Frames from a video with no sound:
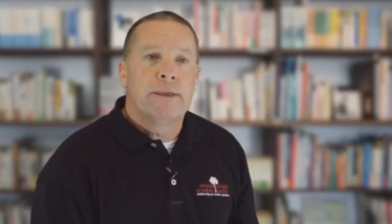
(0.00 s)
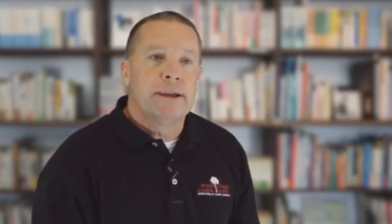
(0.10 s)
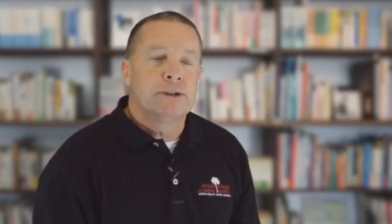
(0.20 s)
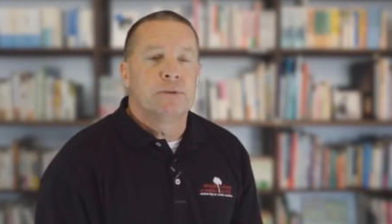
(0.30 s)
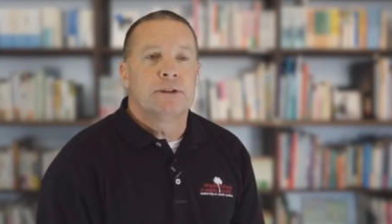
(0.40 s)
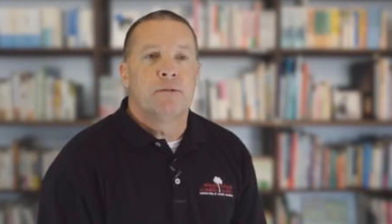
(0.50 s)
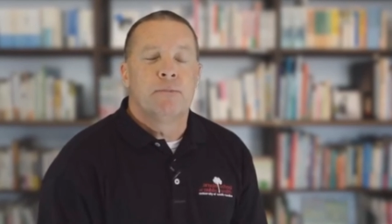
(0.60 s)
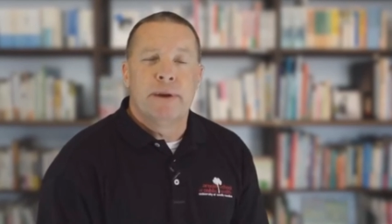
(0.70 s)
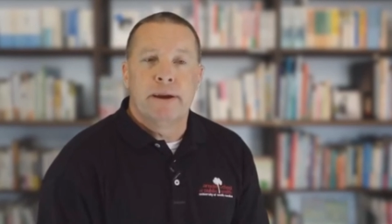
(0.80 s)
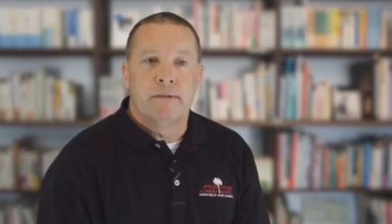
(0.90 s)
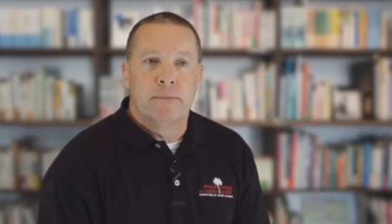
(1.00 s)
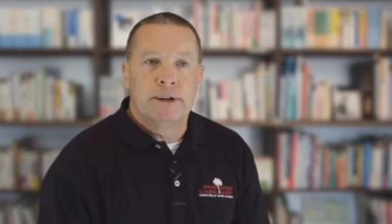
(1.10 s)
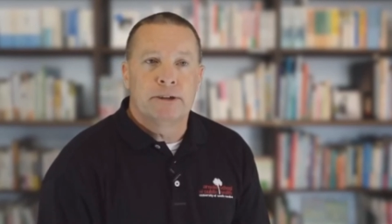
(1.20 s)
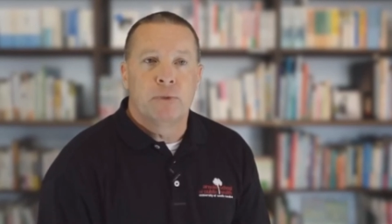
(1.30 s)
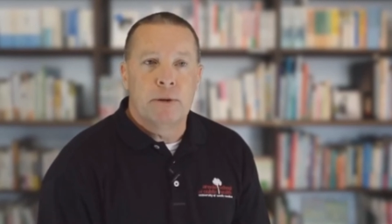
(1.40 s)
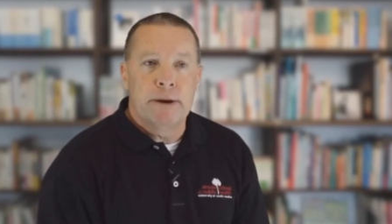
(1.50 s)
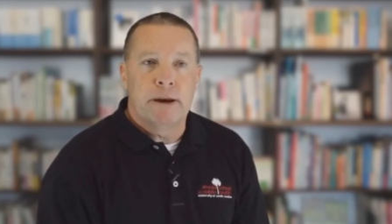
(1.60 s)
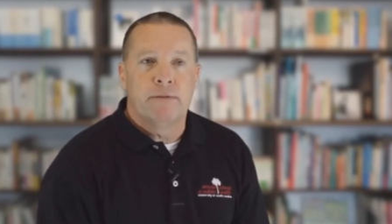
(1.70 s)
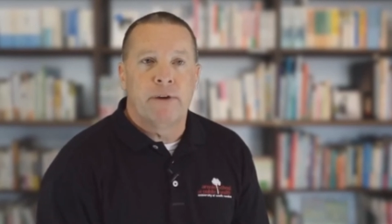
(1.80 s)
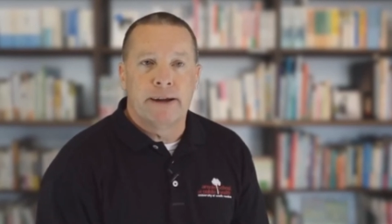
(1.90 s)
the issuance of, of a beach swimming
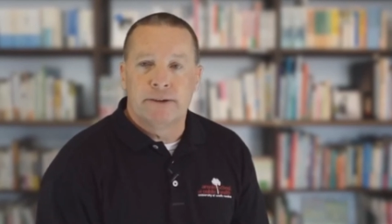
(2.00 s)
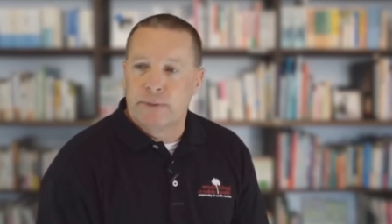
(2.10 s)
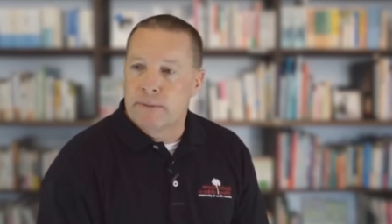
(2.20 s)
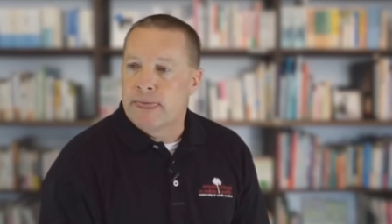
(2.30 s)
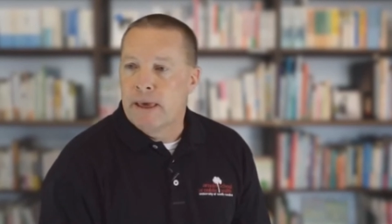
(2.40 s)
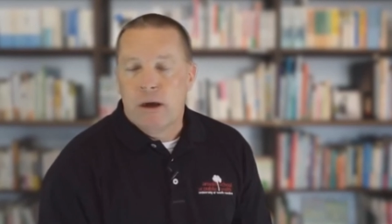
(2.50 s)
advisory.